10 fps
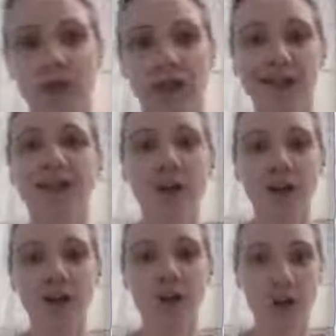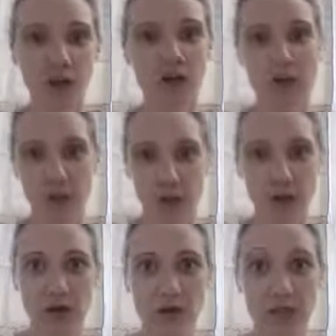know that a lot of people aren't
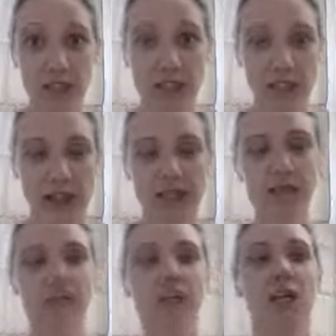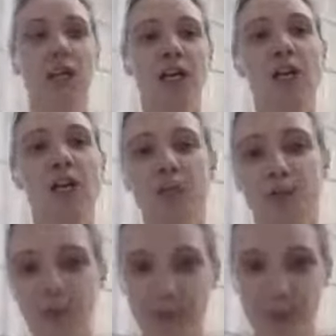going to make this live,
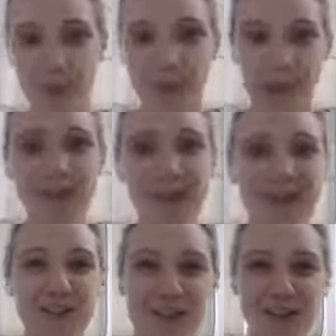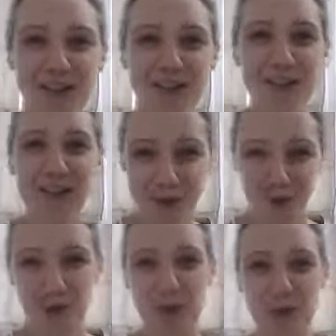but I also know that a lot
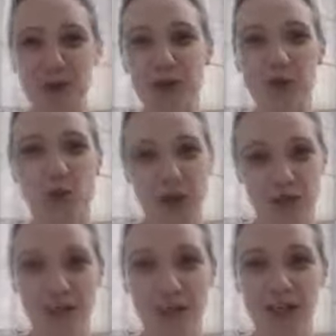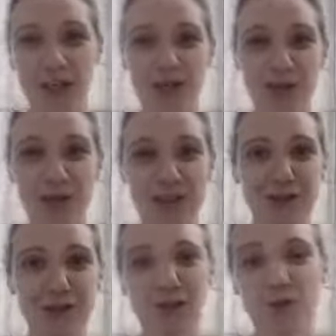of people do watch the replays, which is
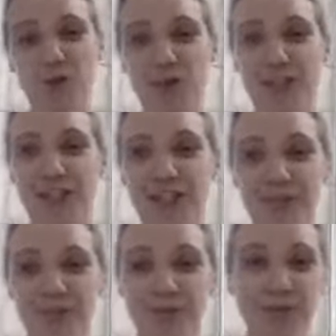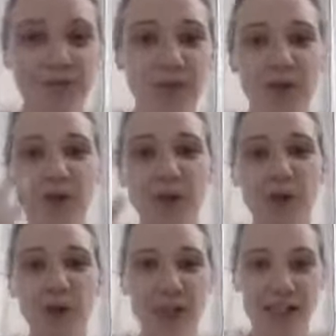really cool. So give me a
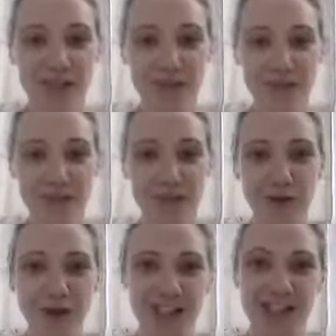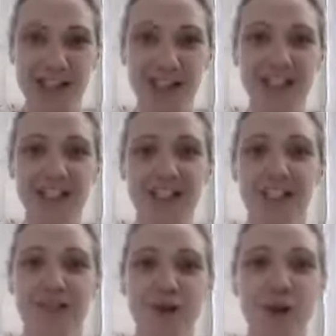wave if you're here,
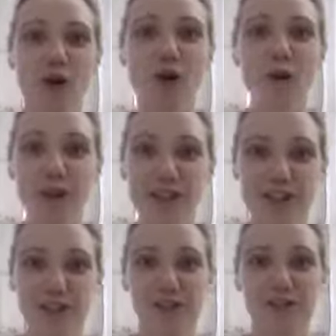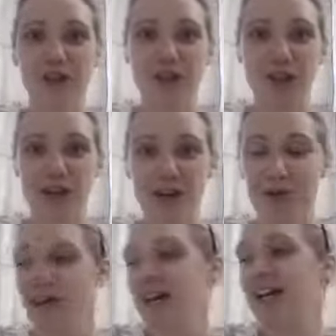if you're up at an ungodly
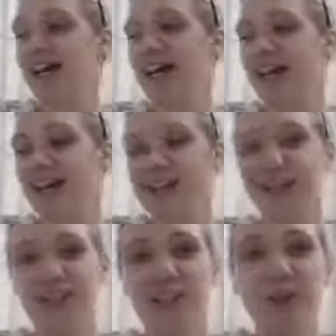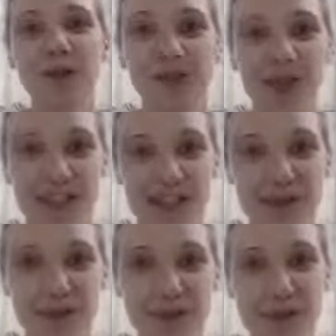hour, and do me a little hashtag
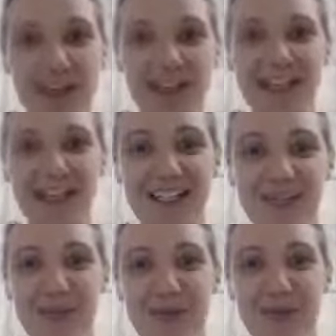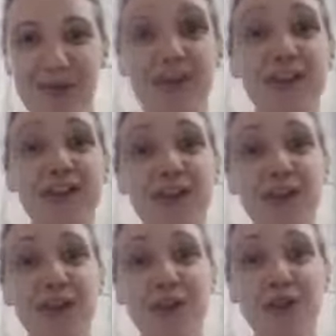replay, and give me a wave if
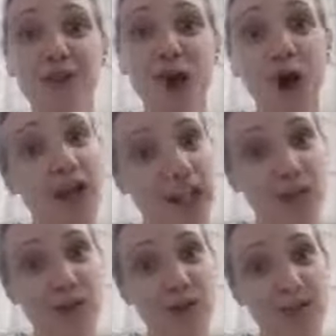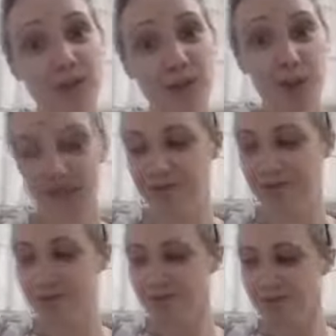you are here watching the replay.
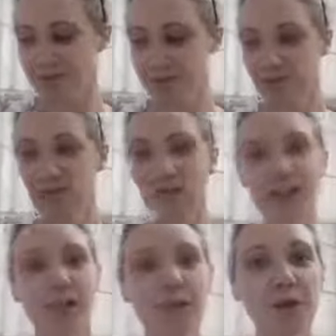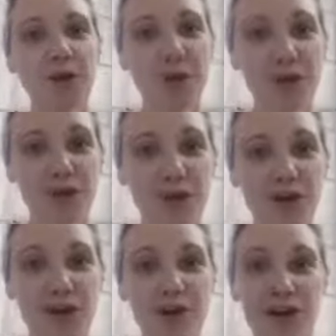Let me know where you
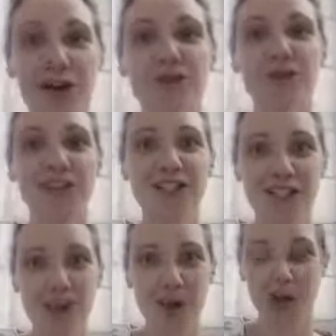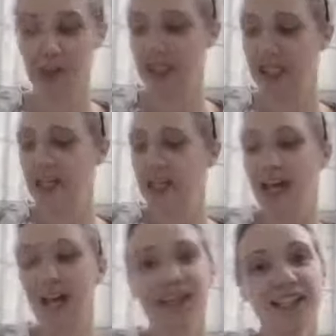are and when you are.
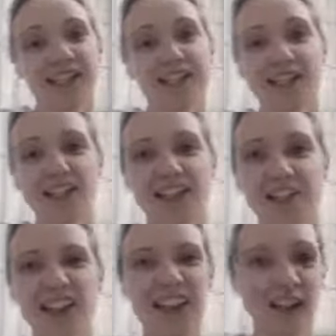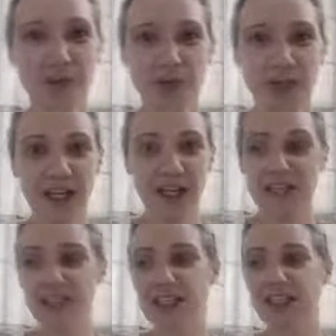And yeah, how was your weekend?